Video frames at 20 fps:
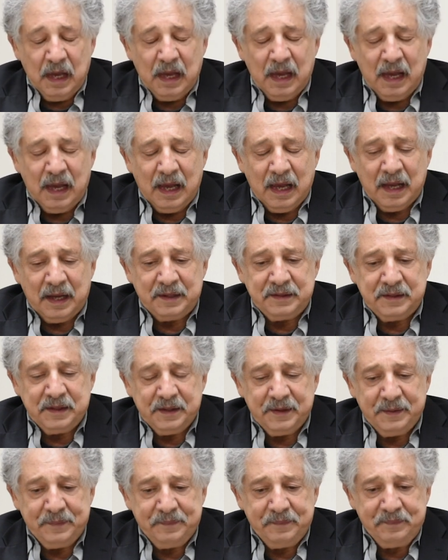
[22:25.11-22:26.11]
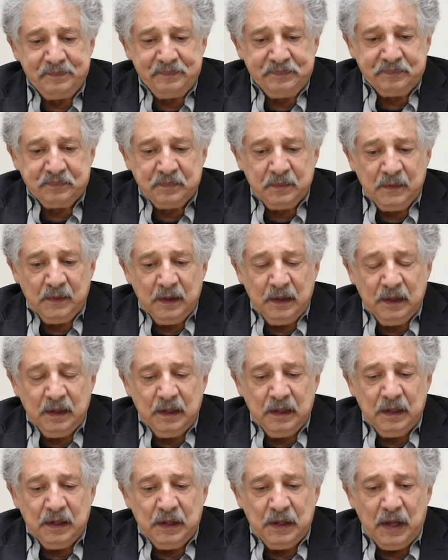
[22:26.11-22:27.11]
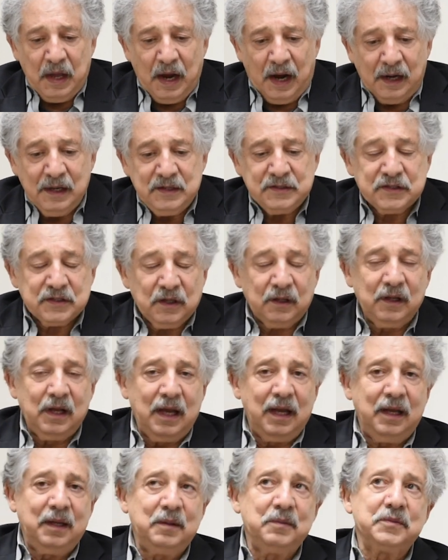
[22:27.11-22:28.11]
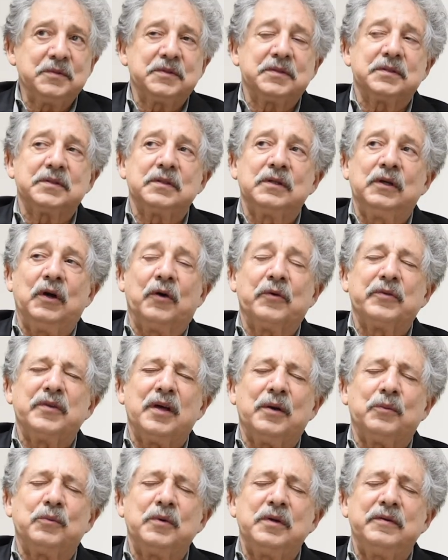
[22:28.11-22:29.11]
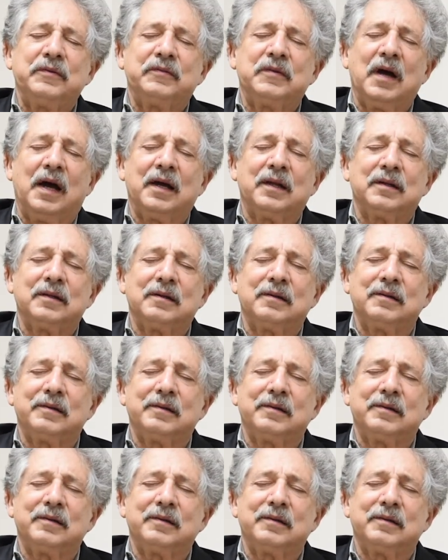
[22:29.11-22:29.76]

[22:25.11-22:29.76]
And ICE claims, that we've got